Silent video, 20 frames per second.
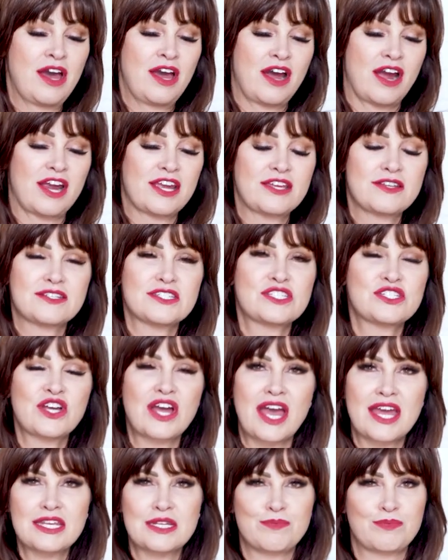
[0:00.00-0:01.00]
Are you just
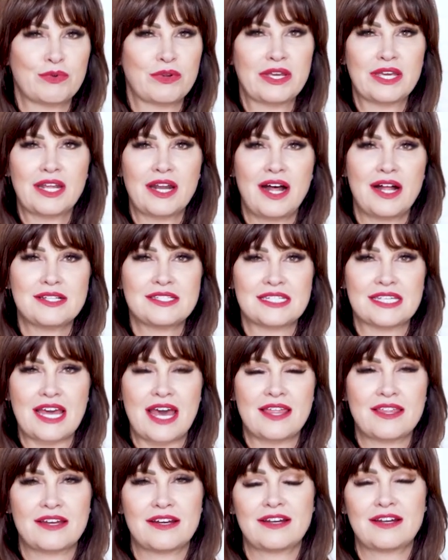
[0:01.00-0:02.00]
trying to bring it all
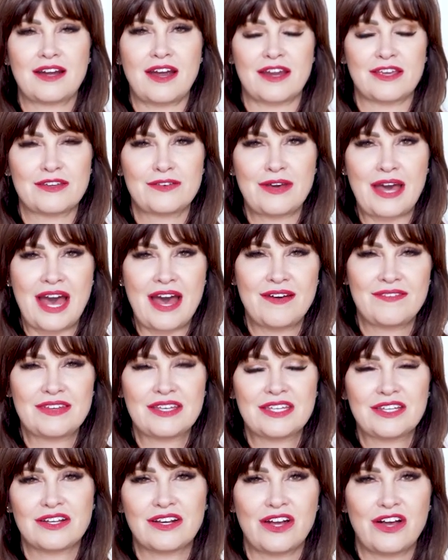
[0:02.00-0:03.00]
together? Are you
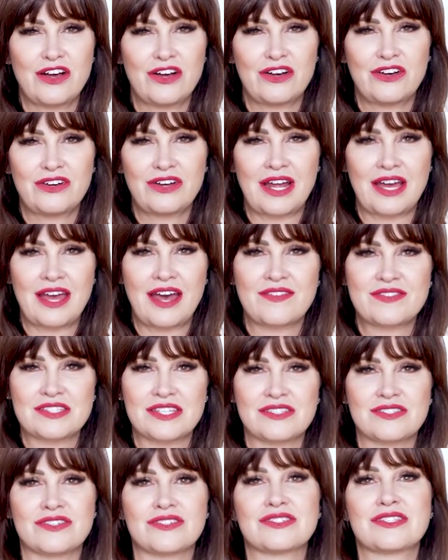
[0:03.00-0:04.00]
having your own, I have
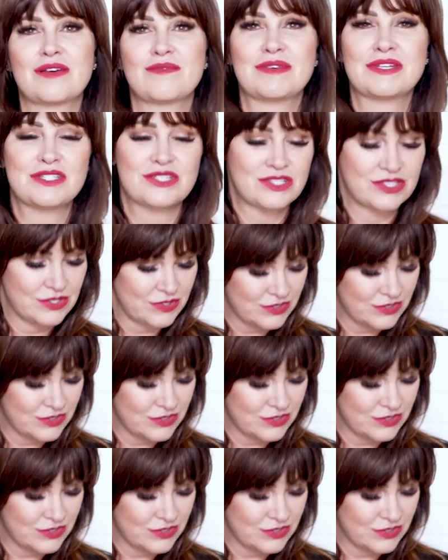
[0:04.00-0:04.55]
scissors, let me just